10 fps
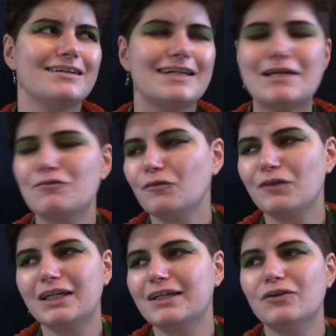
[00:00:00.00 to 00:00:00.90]
evil
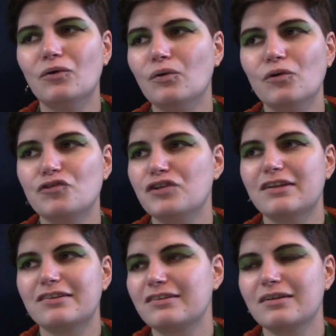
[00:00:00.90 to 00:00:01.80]
villain, or
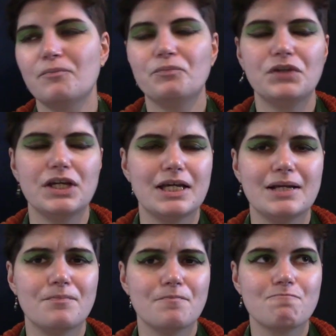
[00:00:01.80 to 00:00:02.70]
just the